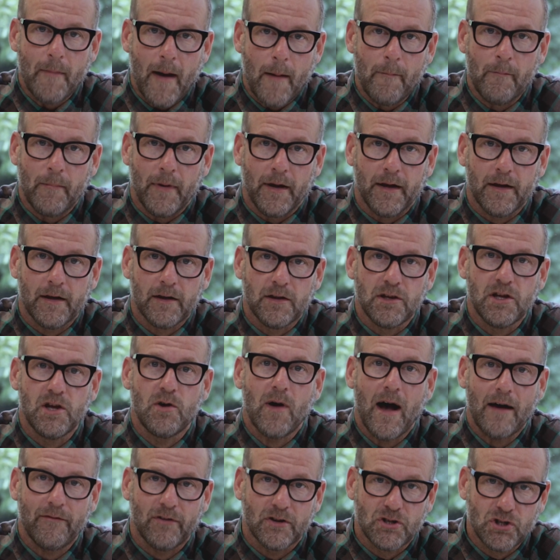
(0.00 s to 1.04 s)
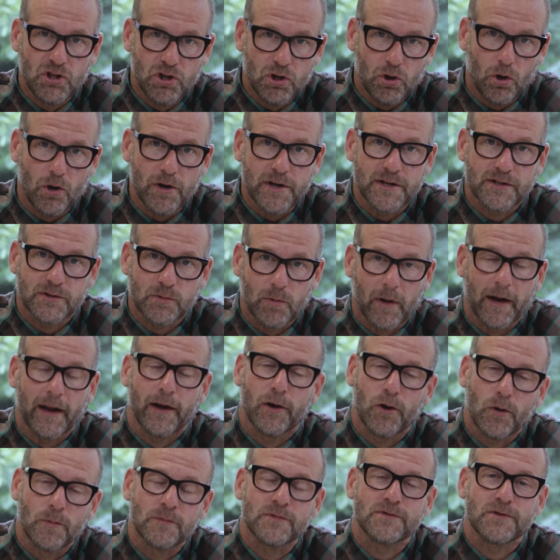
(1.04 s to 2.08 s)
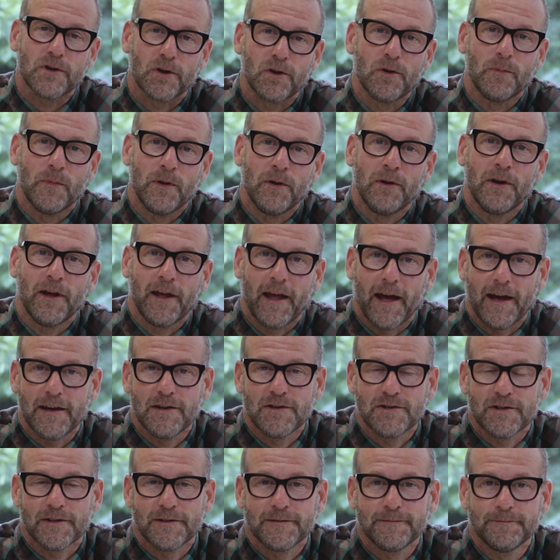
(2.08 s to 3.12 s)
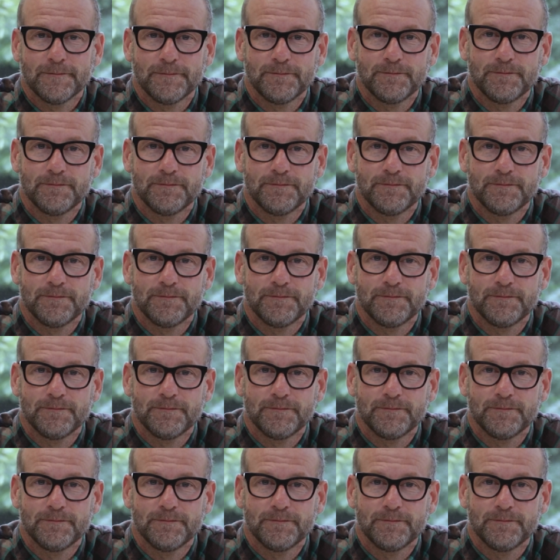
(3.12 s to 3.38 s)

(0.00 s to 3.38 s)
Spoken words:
remember, you have a choice when it comes to communication.